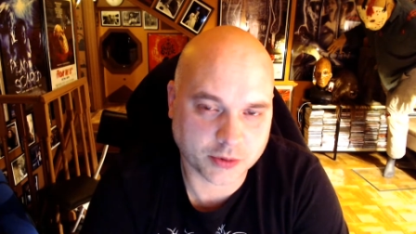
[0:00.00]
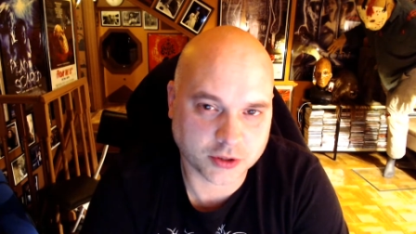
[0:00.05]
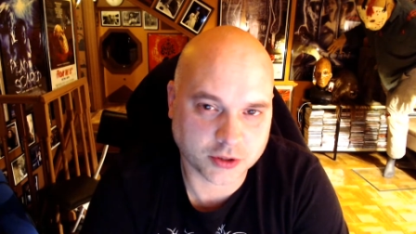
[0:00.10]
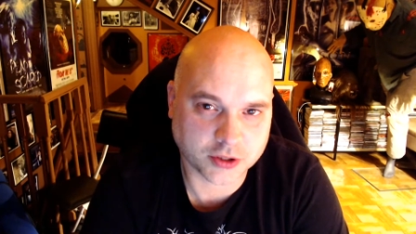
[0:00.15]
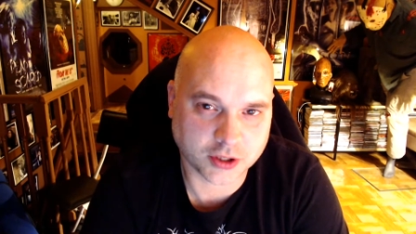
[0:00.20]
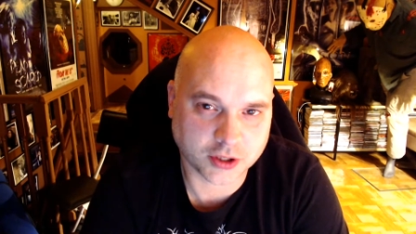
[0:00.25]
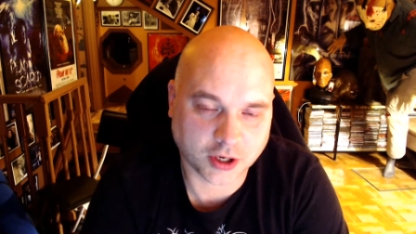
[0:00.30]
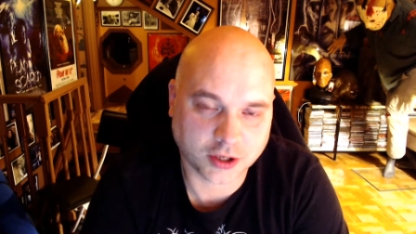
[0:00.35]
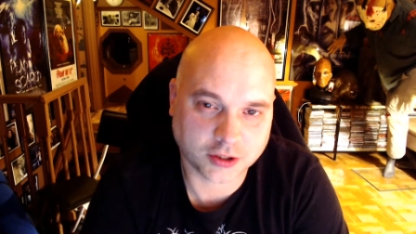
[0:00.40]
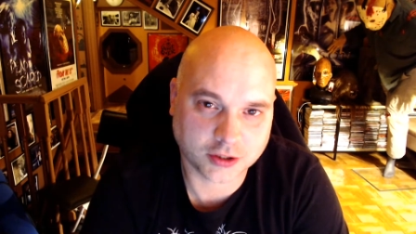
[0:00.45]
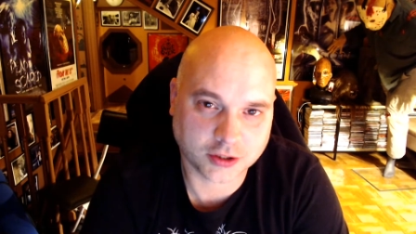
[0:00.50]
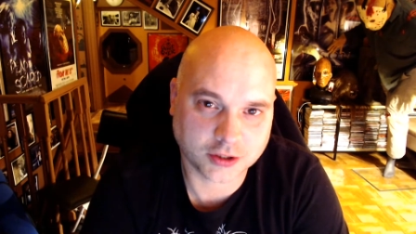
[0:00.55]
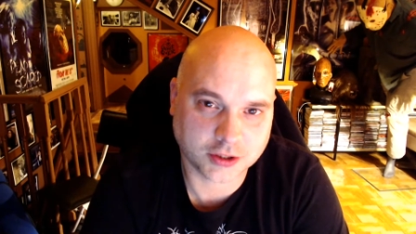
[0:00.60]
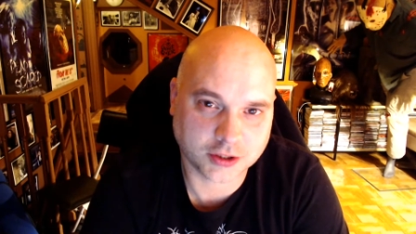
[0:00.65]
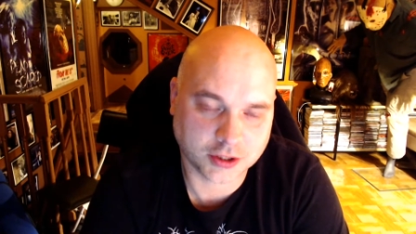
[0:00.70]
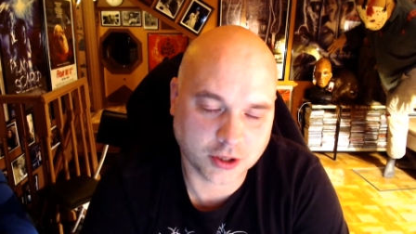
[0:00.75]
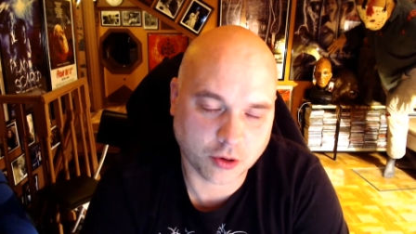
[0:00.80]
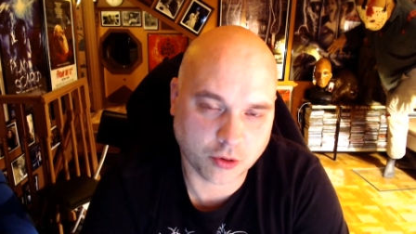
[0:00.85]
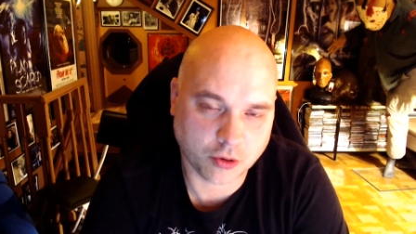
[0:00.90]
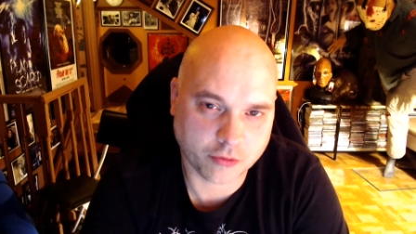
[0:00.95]
and I'll
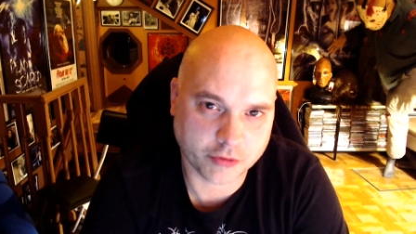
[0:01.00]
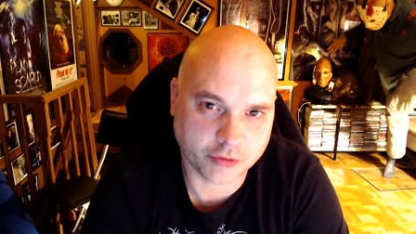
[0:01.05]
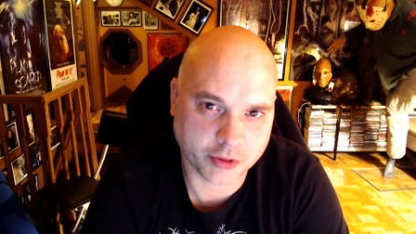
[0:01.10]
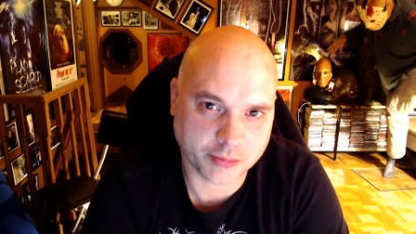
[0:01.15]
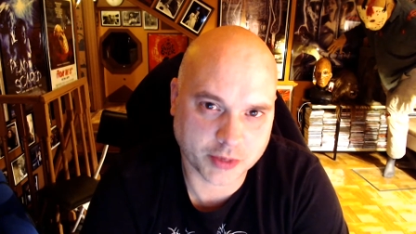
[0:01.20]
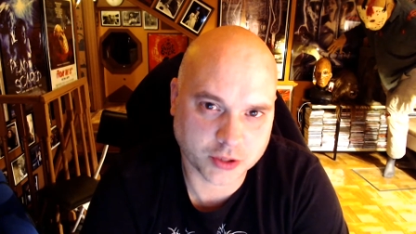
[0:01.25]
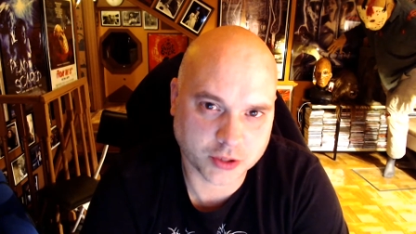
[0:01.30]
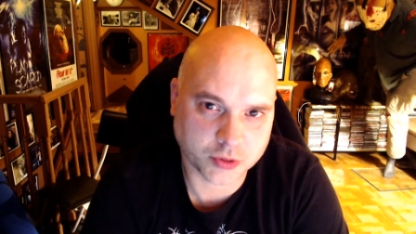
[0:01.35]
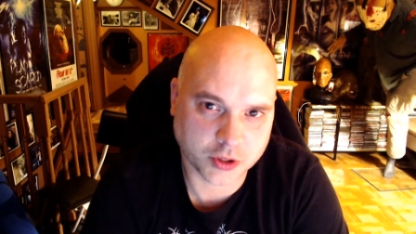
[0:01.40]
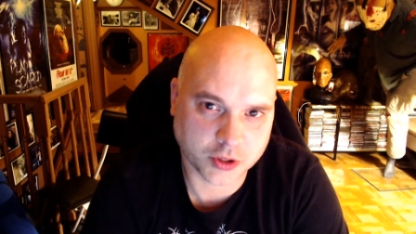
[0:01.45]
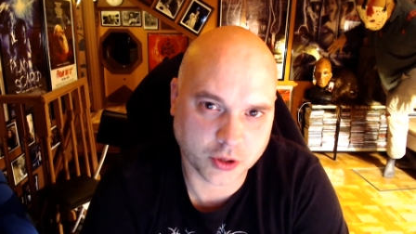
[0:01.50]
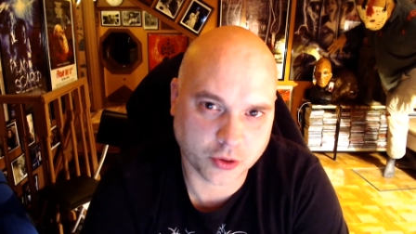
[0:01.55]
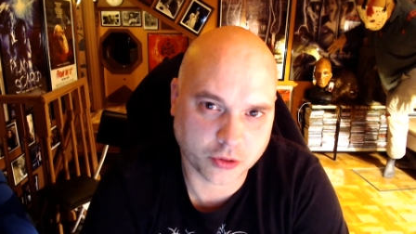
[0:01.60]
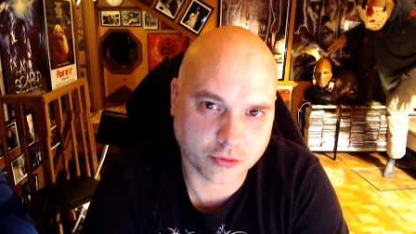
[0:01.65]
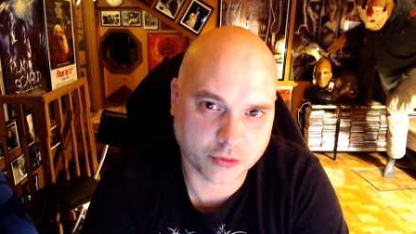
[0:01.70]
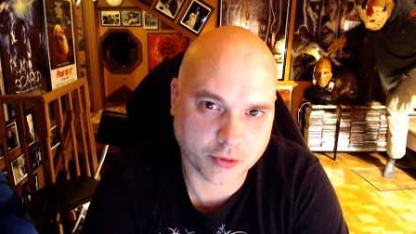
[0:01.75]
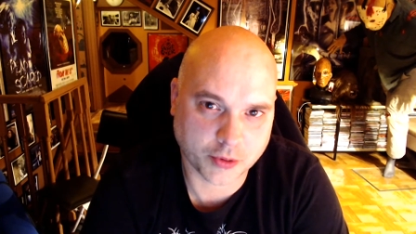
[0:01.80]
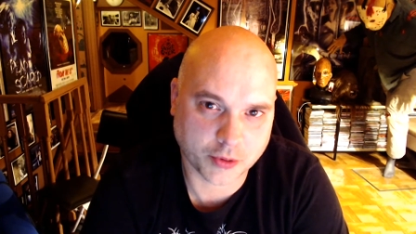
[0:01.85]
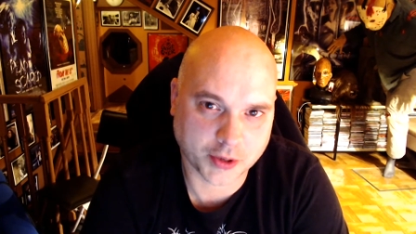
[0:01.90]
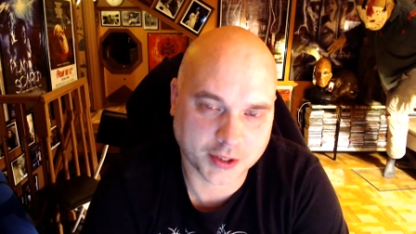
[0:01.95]
go over them as we go
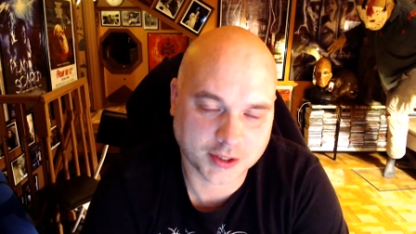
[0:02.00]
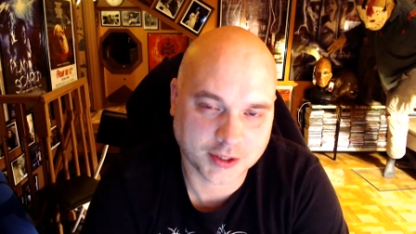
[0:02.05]
through it.